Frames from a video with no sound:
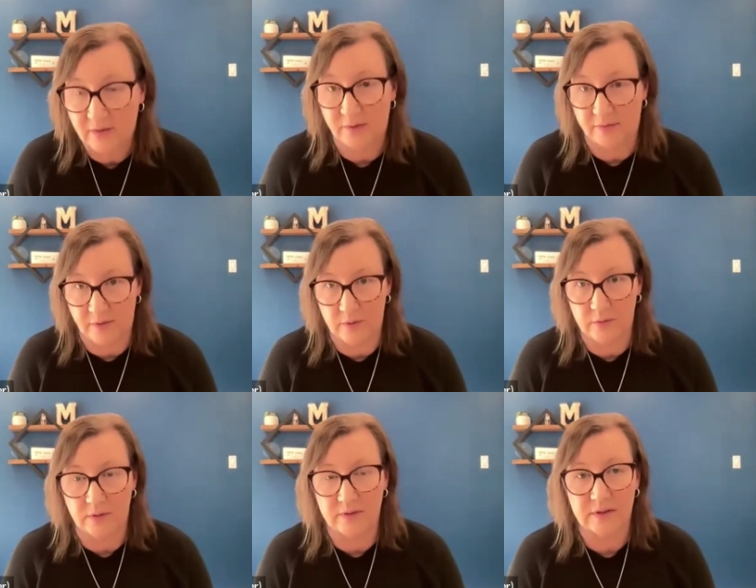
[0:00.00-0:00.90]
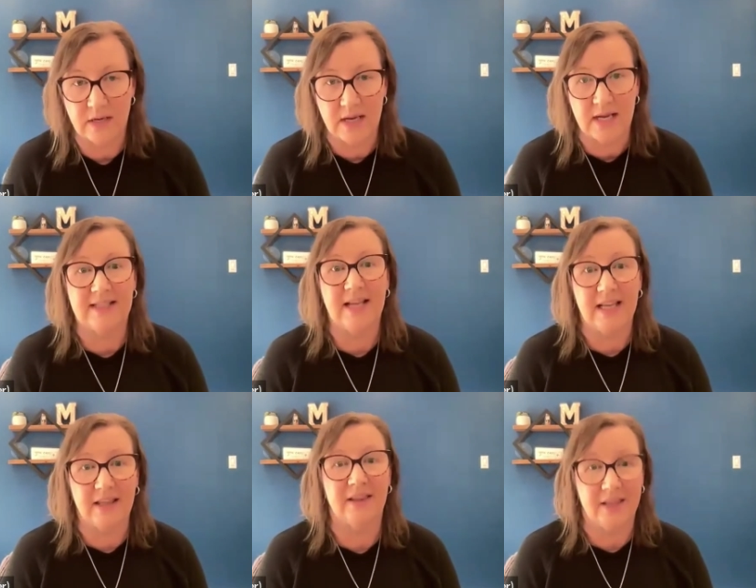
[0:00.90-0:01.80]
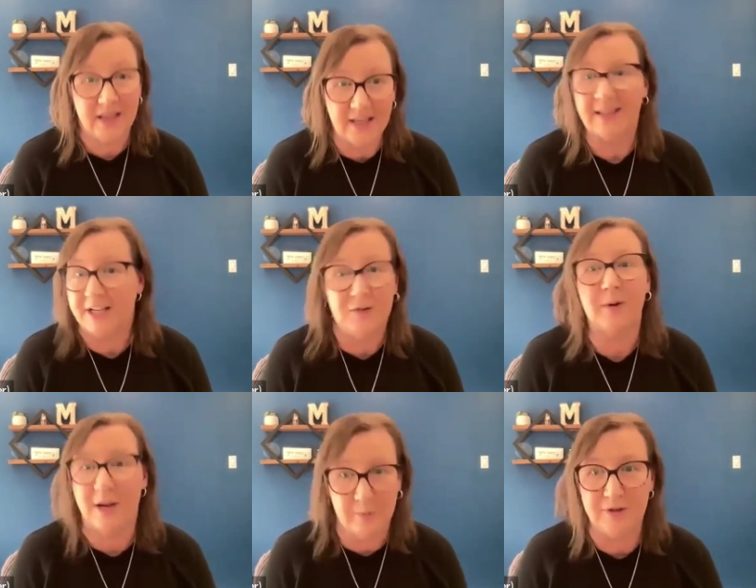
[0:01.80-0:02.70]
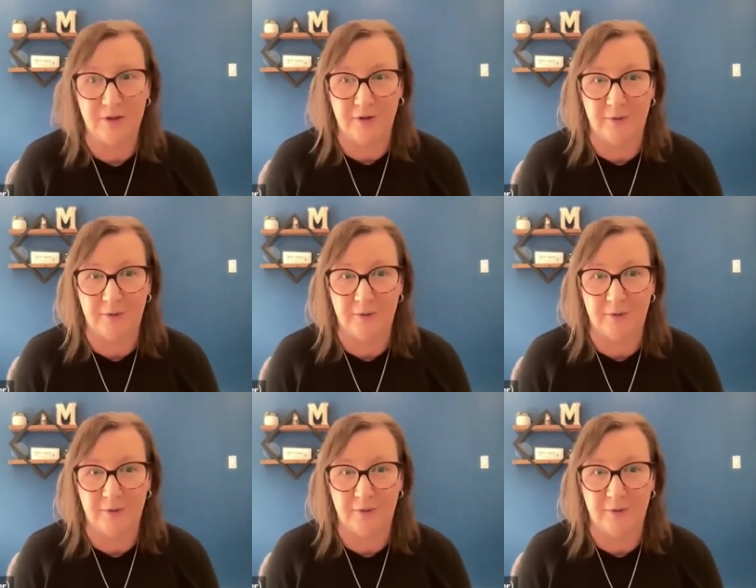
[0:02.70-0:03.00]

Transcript: for folks is they think that's what I would